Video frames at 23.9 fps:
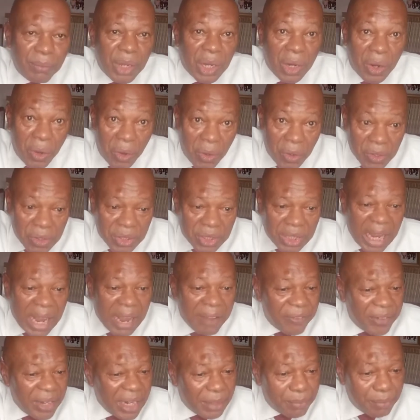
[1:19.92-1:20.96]
Because
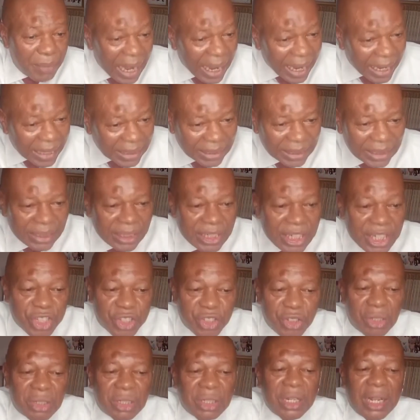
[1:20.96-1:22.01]
affiliate marketing
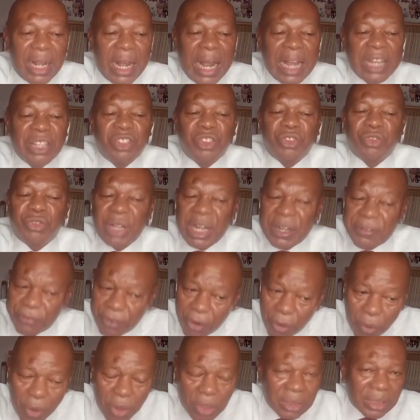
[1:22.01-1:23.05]
is not as
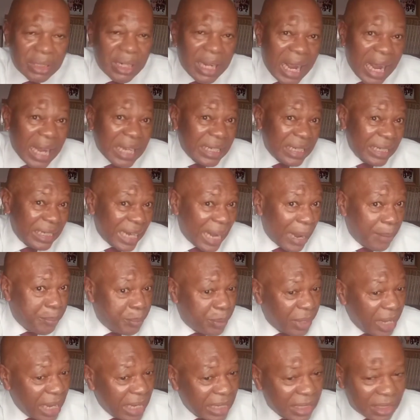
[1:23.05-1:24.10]
straightforward as it
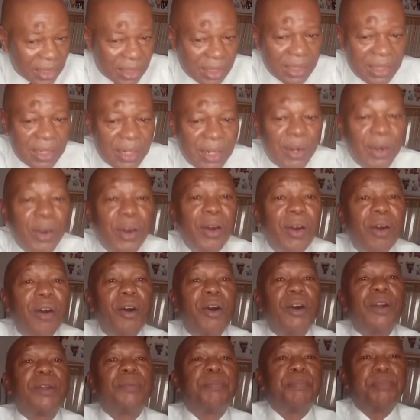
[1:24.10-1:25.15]
appears
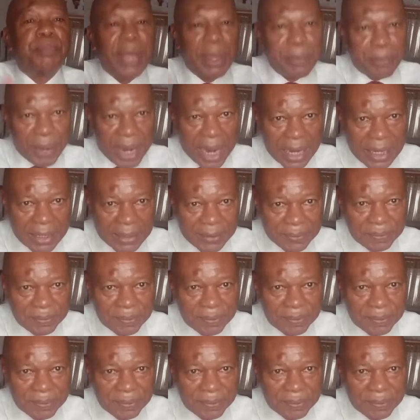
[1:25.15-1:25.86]
on paper,